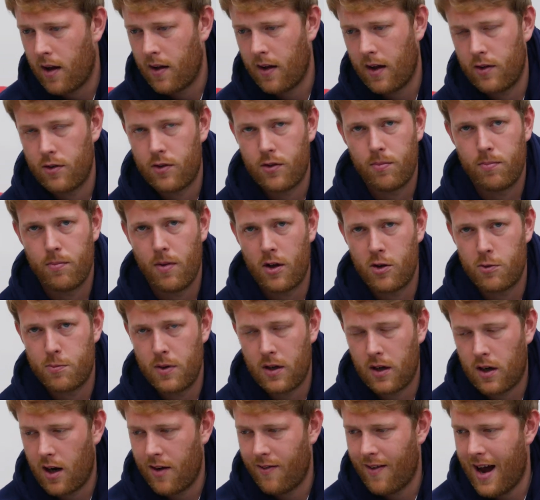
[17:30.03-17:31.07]
And that's
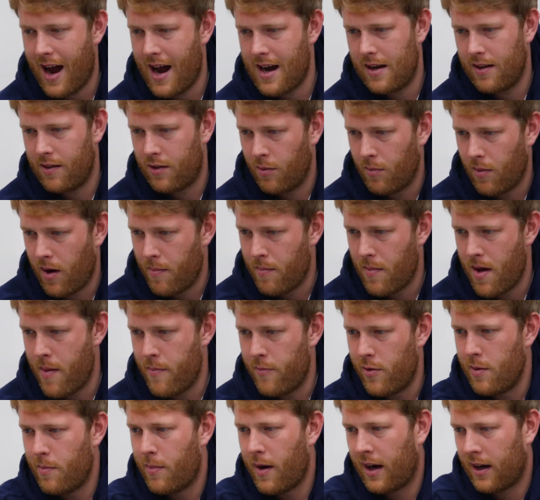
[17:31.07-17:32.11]
been kind of added to my
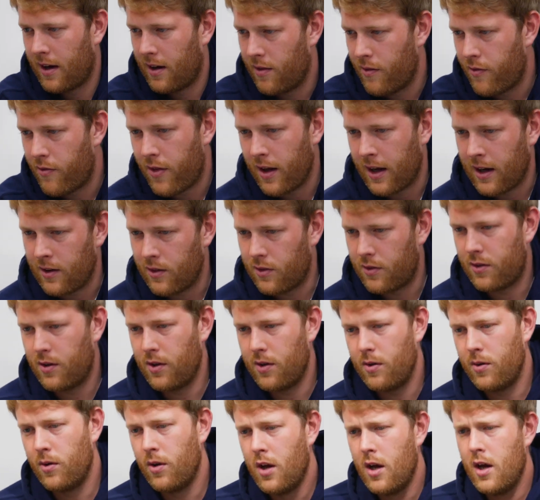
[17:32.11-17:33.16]
memory bank of things
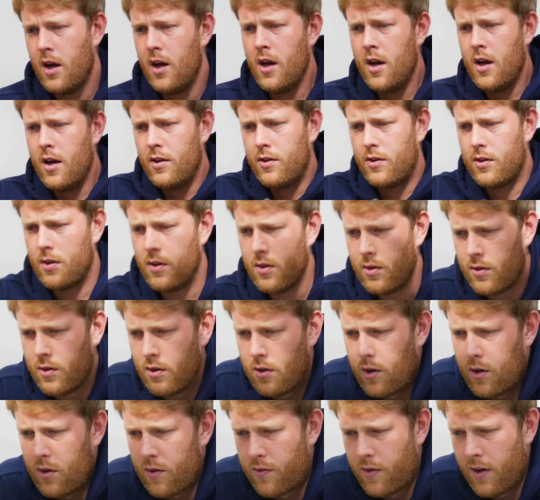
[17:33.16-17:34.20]
to
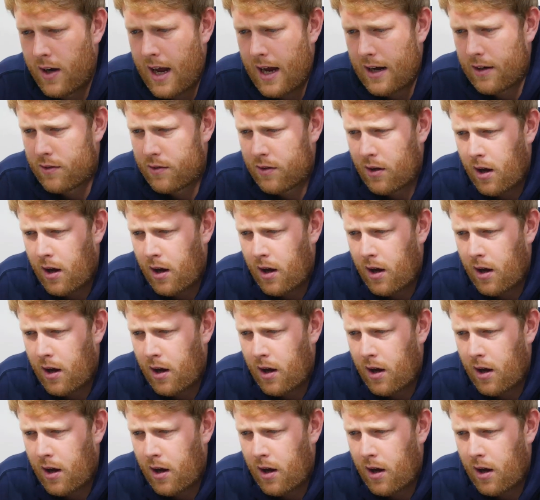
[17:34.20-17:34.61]
do for next